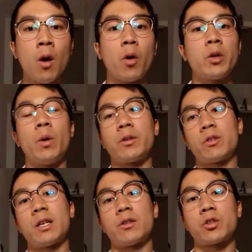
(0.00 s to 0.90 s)
or you want to
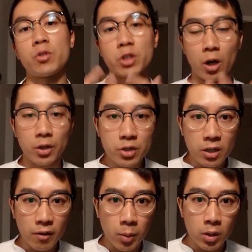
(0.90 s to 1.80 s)
understand the
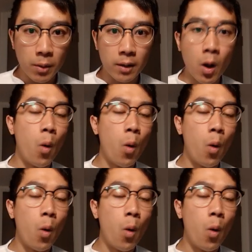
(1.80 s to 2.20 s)
sociology of Pokemon,